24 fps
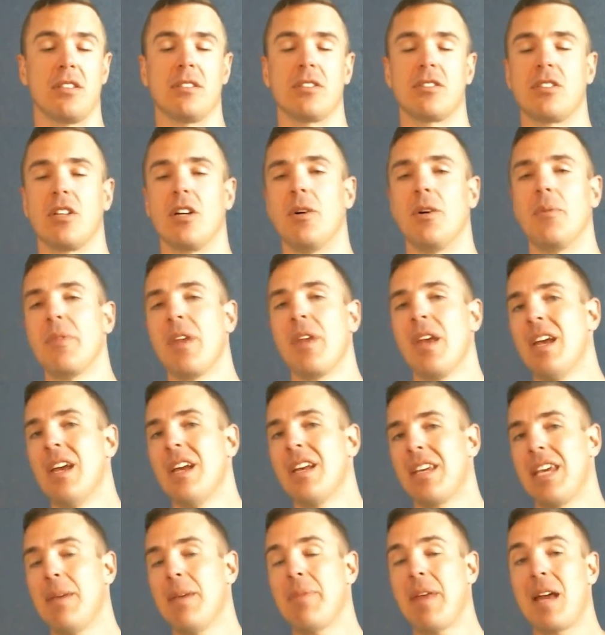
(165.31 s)
So
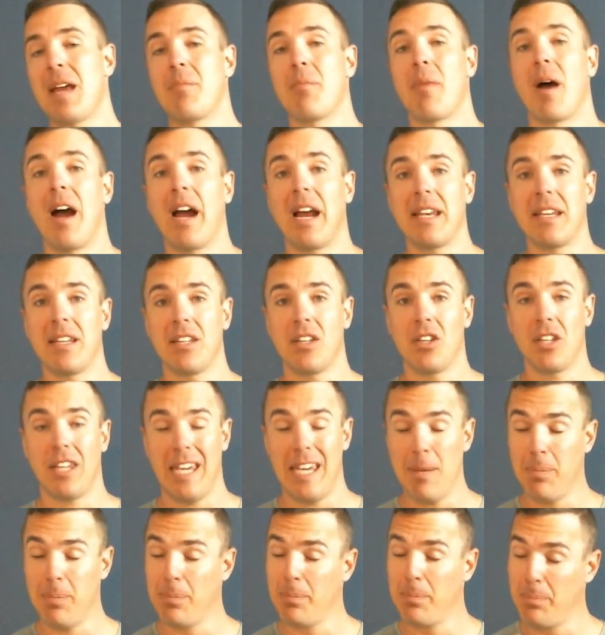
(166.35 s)
keep that in mind.
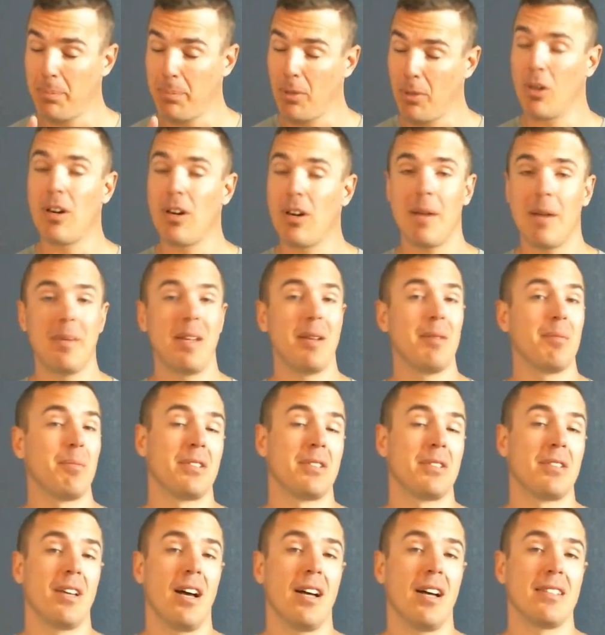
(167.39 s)
Keep programming
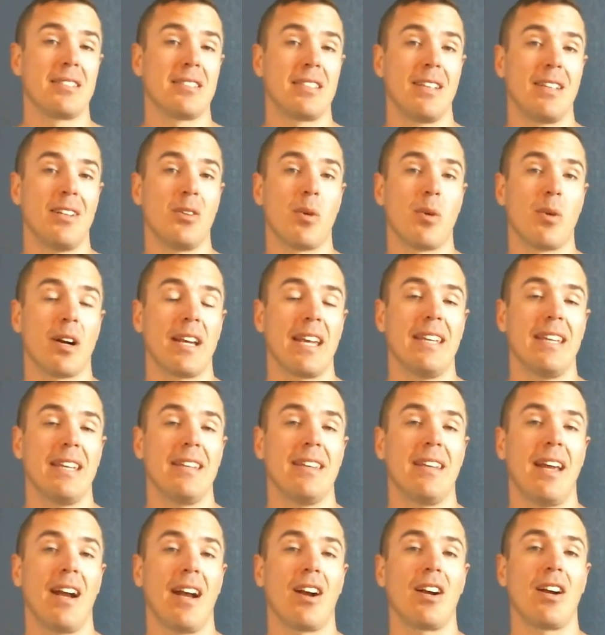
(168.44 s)
skill work in
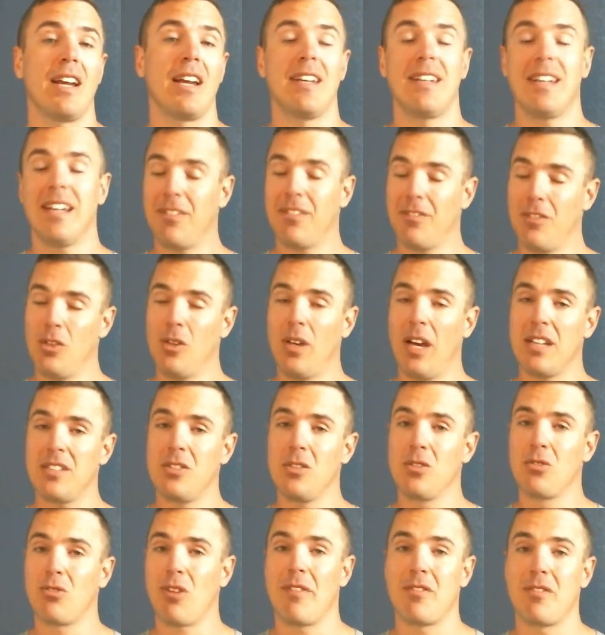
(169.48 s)
there, and if you guys do
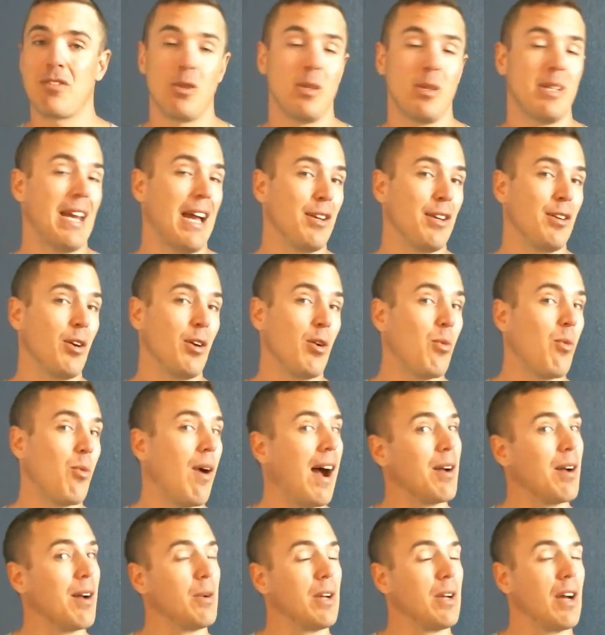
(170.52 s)
Thrivistry, now you know why
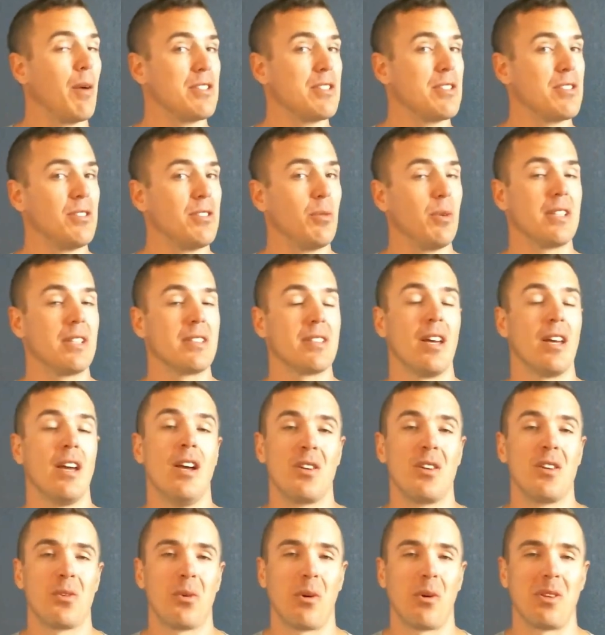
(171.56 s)
we always do it
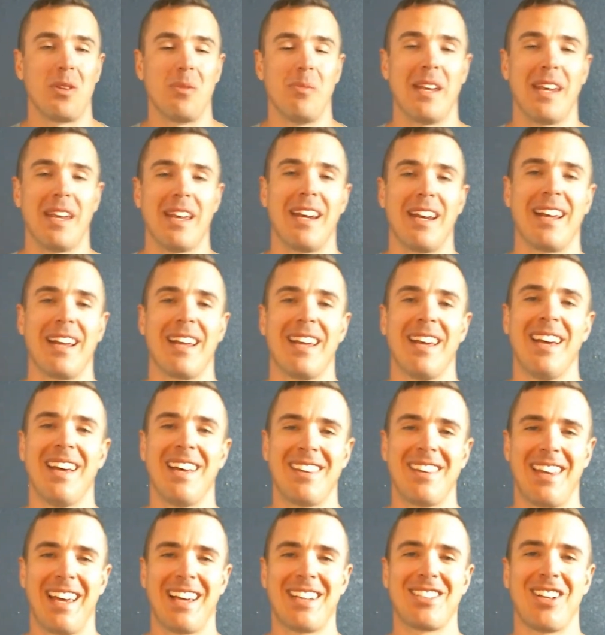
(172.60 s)
toward the beginning.
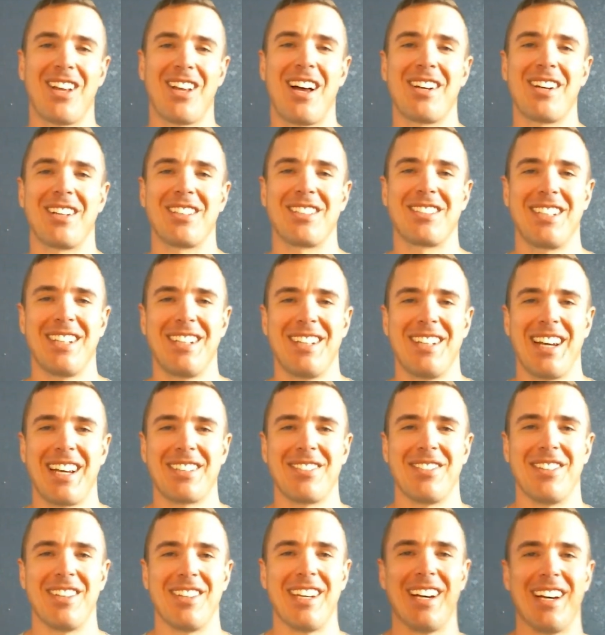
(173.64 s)
Thanks a lot, and I'll see you in the next
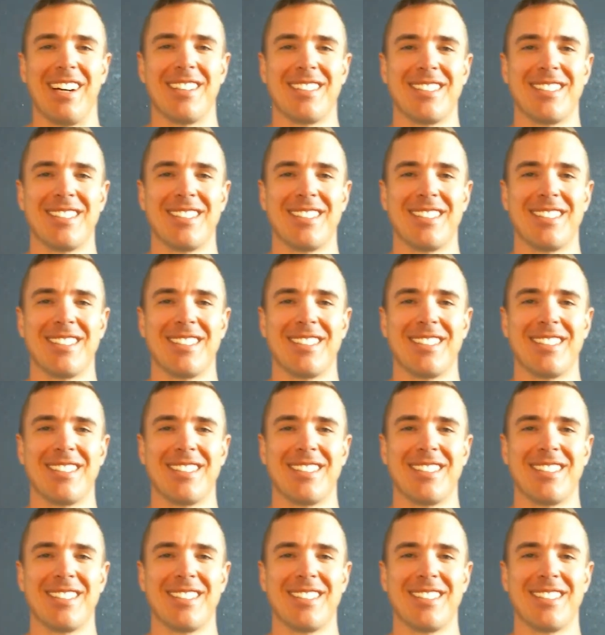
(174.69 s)
video.